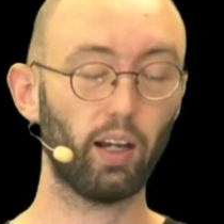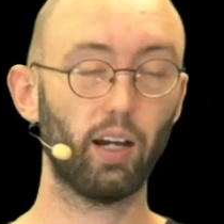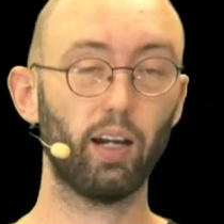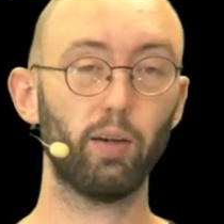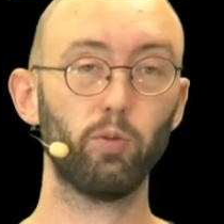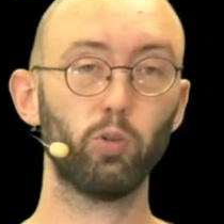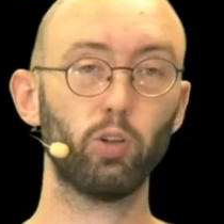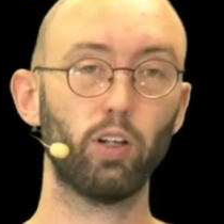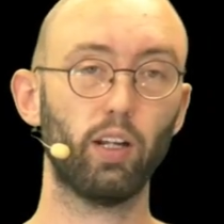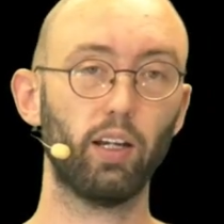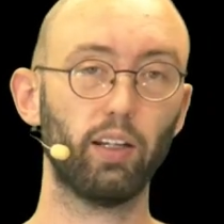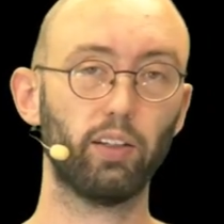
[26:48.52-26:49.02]
I
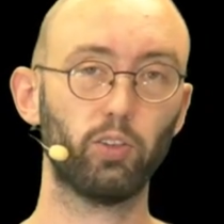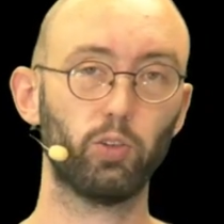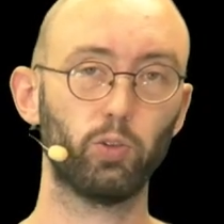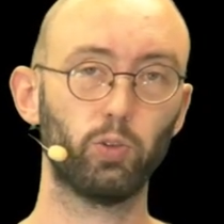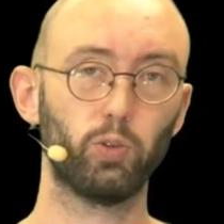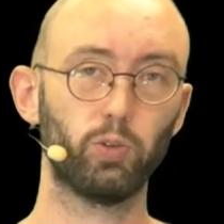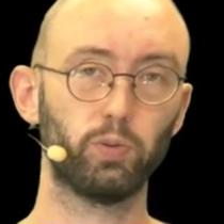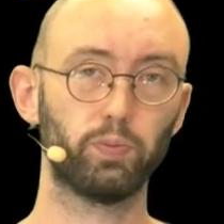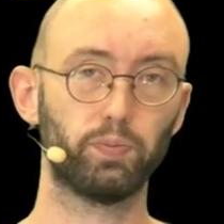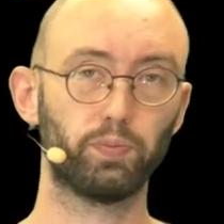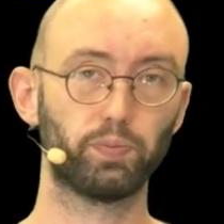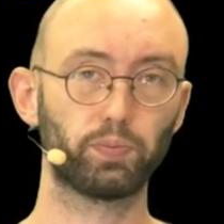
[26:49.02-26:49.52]
would like
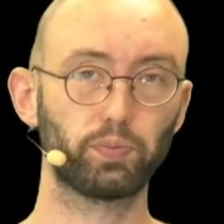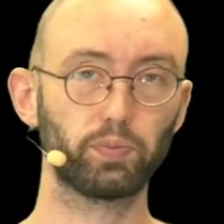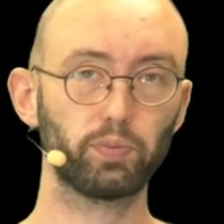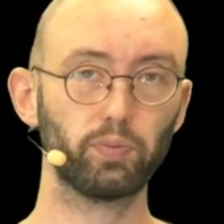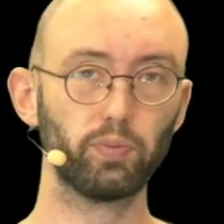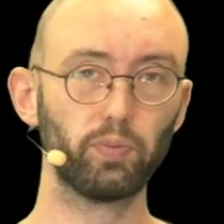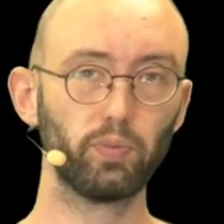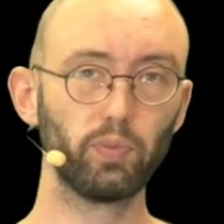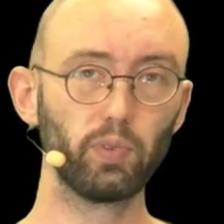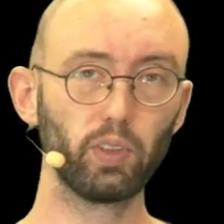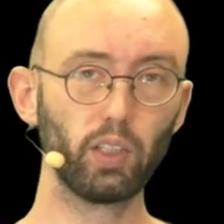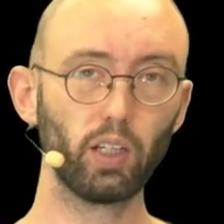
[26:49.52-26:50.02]
to
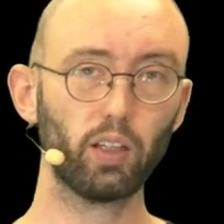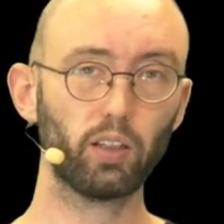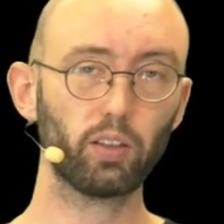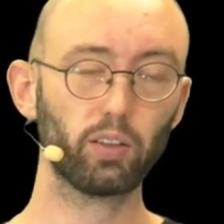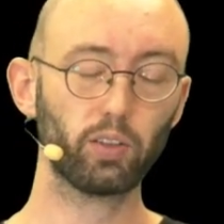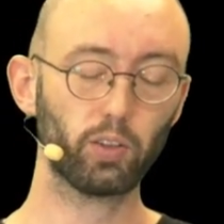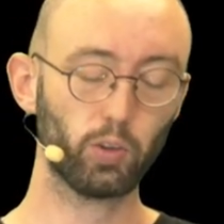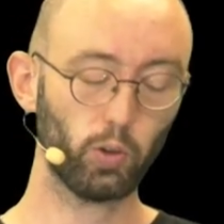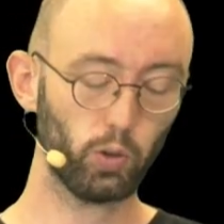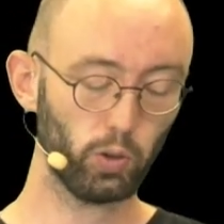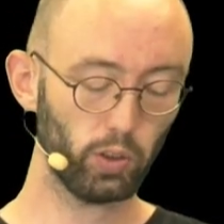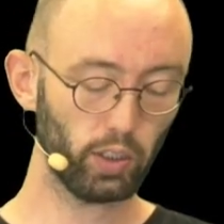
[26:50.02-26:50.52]

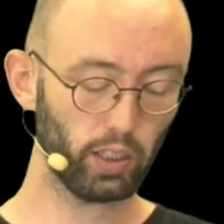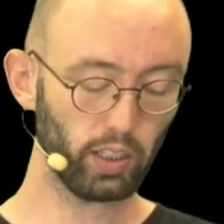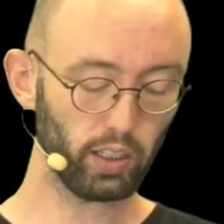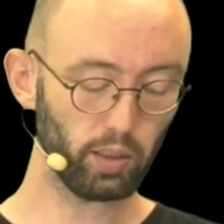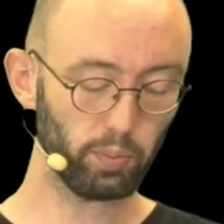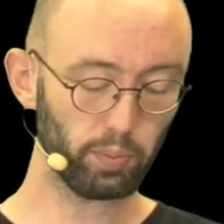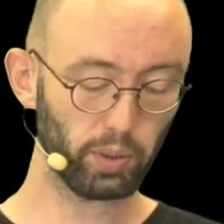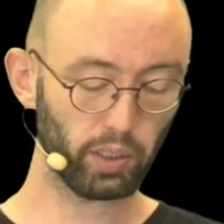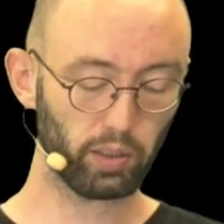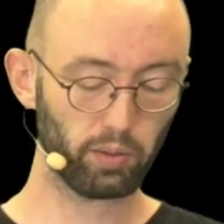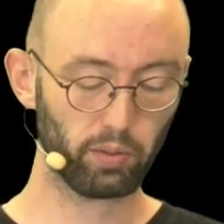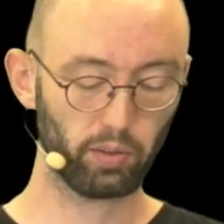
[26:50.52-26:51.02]
go a little
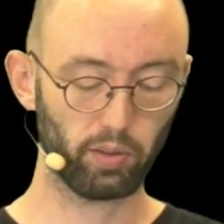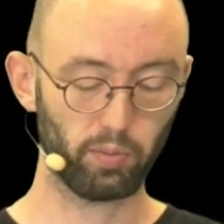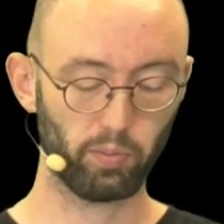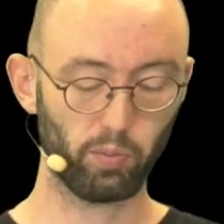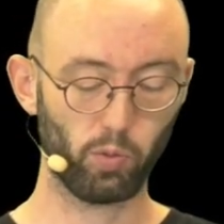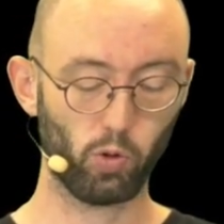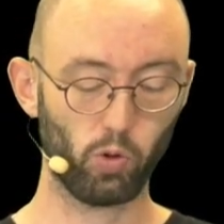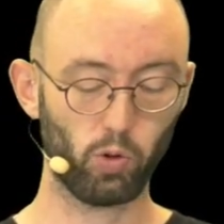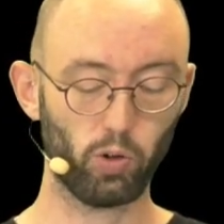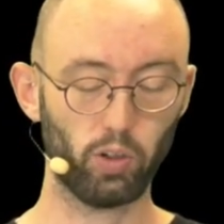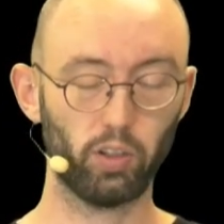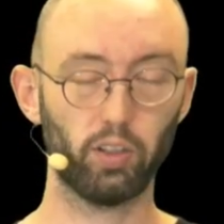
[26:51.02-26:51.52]
bit
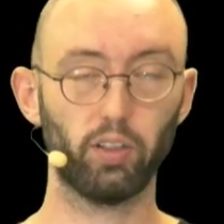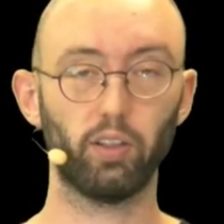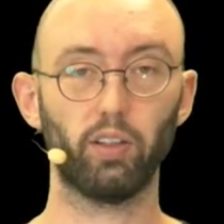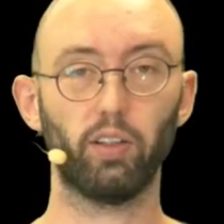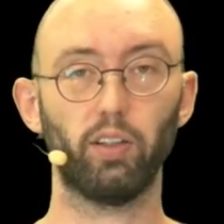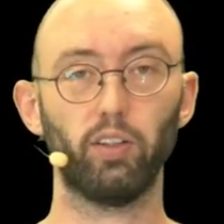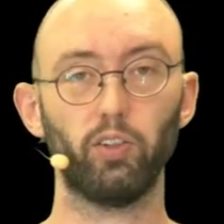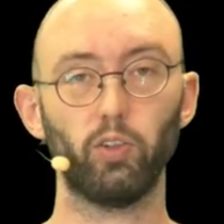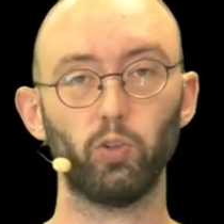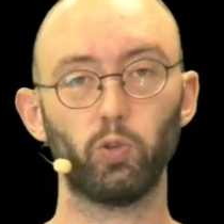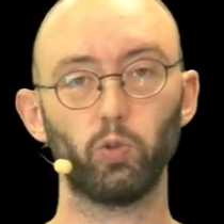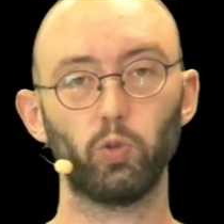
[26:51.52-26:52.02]
more
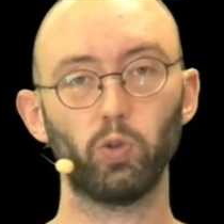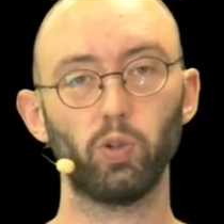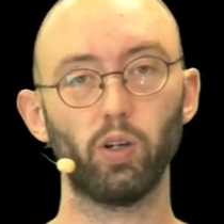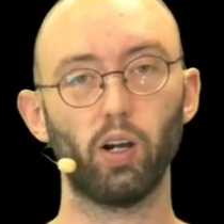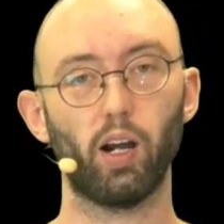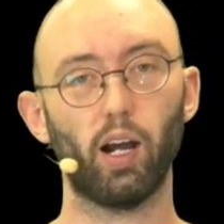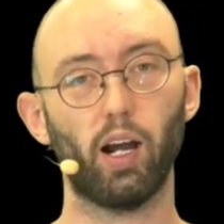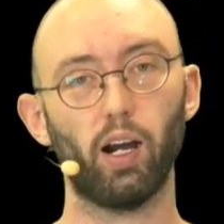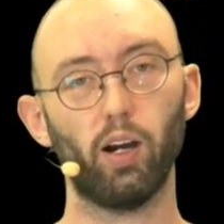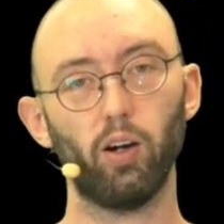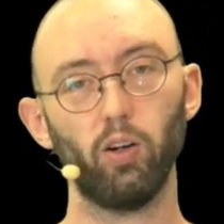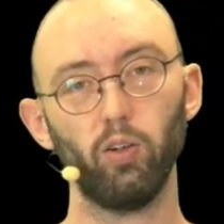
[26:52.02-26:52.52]
into
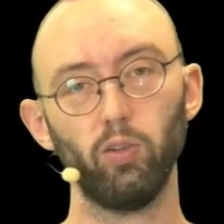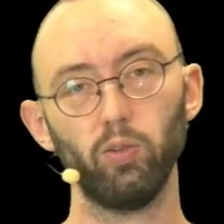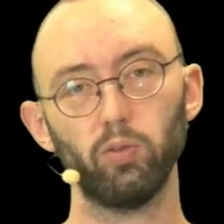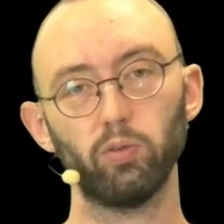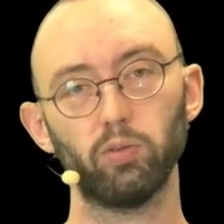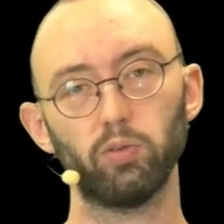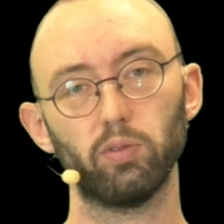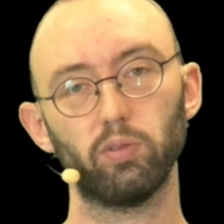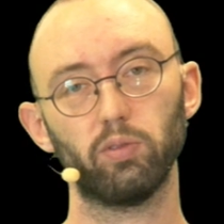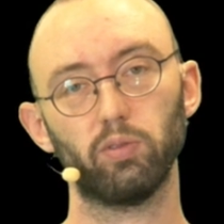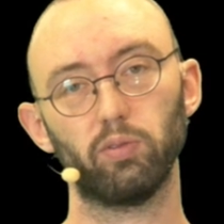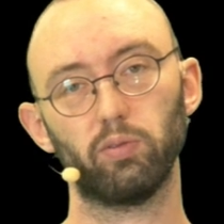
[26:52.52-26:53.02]
how